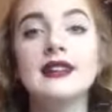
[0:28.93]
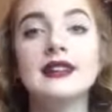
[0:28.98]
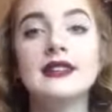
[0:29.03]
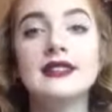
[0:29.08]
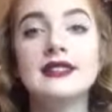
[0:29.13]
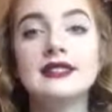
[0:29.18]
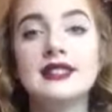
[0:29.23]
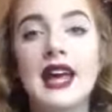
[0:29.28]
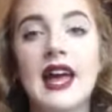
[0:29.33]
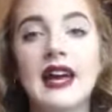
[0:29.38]

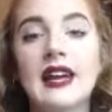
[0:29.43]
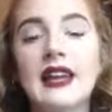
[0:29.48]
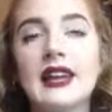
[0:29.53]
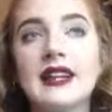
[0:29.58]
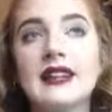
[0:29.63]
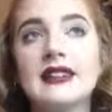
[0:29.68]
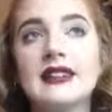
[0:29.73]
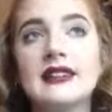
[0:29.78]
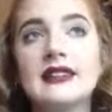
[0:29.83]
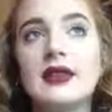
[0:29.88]

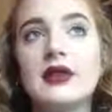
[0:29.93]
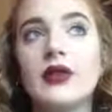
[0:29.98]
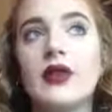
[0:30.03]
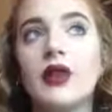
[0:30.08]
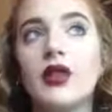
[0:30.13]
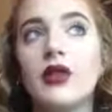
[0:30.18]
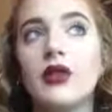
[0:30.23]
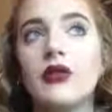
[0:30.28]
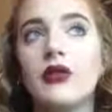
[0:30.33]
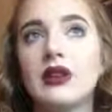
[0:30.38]
Second
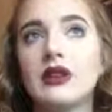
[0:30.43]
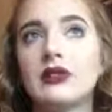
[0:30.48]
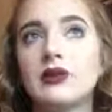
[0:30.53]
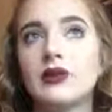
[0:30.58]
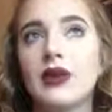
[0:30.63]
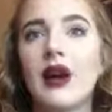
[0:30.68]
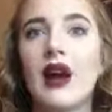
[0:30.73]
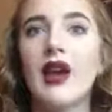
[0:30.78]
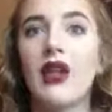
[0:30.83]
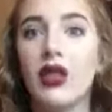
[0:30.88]

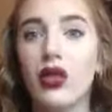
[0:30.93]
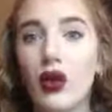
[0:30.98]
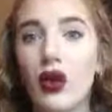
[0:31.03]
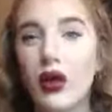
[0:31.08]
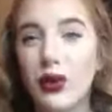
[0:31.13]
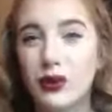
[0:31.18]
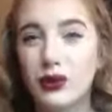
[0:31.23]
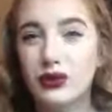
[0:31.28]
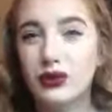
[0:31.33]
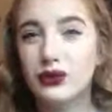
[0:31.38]
reason why I
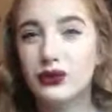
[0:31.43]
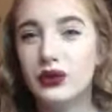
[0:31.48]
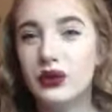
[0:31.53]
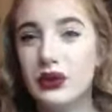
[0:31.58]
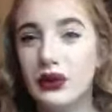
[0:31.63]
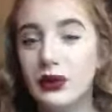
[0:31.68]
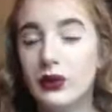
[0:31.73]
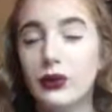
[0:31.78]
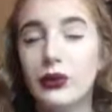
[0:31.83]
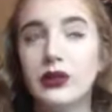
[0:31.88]
thought it was
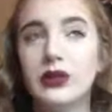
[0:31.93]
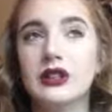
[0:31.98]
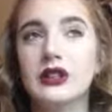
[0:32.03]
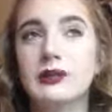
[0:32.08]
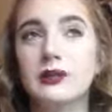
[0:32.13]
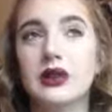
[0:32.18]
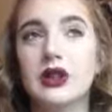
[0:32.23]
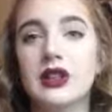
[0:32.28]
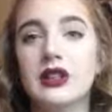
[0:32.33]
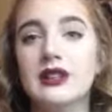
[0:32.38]
real
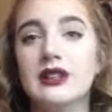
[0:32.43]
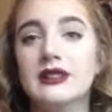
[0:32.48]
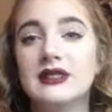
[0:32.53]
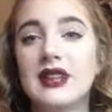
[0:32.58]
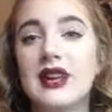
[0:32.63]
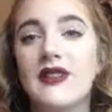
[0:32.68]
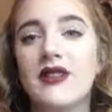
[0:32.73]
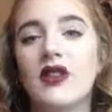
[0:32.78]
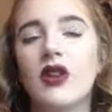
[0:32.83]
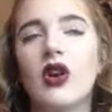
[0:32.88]
was because
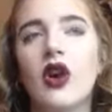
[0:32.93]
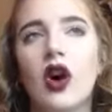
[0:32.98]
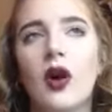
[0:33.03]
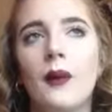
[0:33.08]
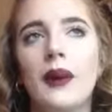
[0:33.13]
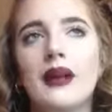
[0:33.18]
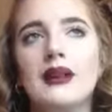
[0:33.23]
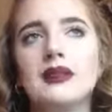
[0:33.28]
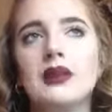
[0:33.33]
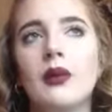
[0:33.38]
in the
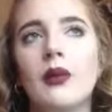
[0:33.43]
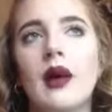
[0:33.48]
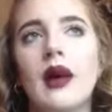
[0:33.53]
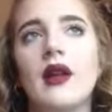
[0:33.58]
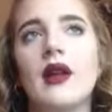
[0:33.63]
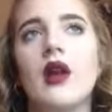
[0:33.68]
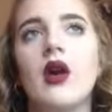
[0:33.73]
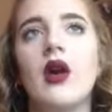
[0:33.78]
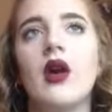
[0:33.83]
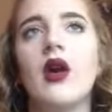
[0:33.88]
comments it
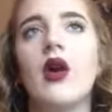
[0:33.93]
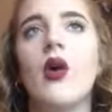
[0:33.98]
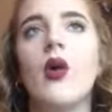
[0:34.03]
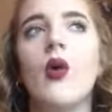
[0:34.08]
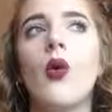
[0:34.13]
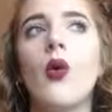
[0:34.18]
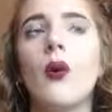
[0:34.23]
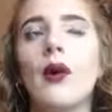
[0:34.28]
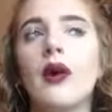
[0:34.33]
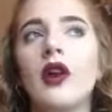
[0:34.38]
went,
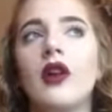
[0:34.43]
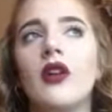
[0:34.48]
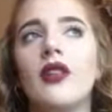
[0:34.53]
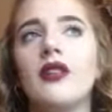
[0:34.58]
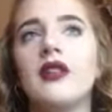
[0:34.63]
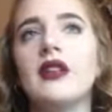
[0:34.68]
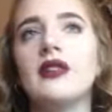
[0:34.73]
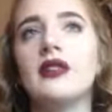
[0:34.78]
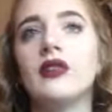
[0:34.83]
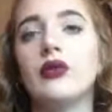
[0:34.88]
oh my
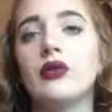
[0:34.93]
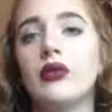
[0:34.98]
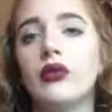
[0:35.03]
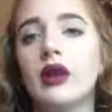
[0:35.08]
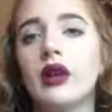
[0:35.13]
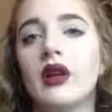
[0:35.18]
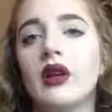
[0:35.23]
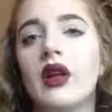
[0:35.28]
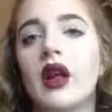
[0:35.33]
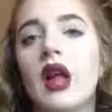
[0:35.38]
god, this is
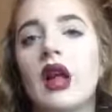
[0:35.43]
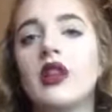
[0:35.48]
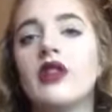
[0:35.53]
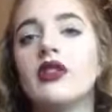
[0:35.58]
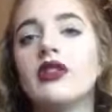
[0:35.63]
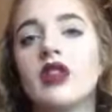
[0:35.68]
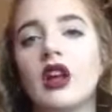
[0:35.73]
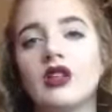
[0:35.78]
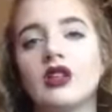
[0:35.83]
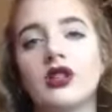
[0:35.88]
real and it's
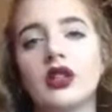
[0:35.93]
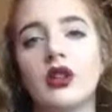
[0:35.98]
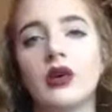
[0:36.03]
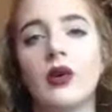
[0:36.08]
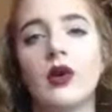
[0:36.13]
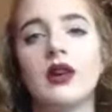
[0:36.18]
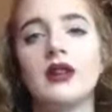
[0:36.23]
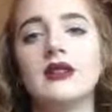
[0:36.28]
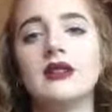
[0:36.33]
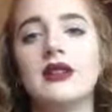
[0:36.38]
such good
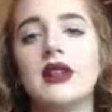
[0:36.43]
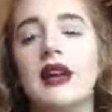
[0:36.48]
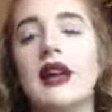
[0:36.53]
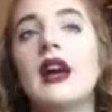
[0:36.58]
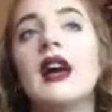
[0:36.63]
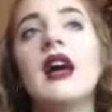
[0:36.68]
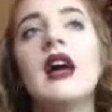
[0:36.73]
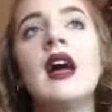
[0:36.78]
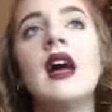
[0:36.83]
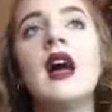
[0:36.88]
quality,
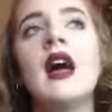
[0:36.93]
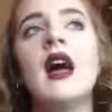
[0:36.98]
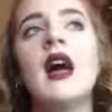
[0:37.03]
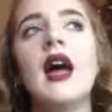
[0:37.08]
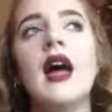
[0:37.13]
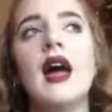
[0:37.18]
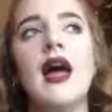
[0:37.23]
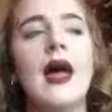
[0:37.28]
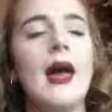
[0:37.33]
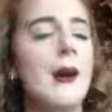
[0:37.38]

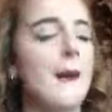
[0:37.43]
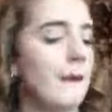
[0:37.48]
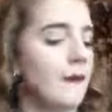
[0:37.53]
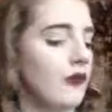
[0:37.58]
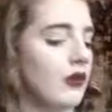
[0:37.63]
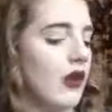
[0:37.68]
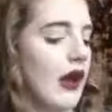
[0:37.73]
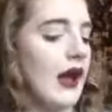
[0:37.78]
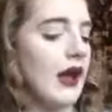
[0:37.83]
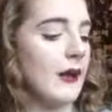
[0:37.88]

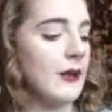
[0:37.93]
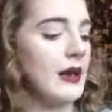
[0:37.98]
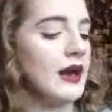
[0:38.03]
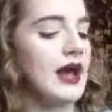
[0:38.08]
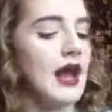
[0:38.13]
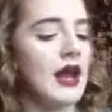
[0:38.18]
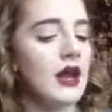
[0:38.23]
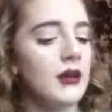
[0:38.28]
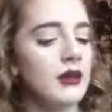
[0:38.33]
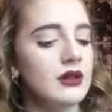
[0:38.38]

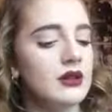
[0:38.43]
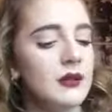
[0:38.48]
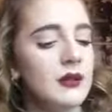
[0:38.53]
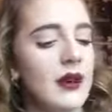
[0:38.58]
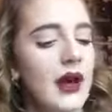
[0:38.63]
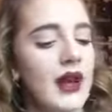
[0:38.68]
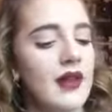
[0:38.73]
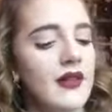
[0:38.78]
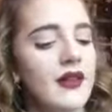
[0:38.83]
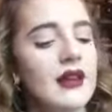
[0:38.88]
recommend anyone to
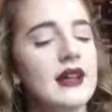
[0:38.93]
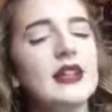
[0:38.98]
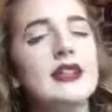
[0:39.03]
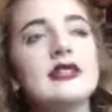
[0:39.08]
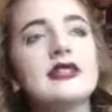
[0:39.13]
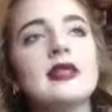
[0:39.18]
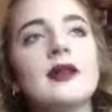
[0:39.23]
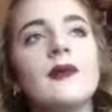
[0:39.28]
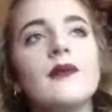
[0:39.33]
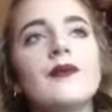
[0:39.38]
buy
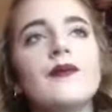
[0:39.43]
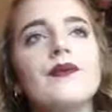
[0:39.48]
this.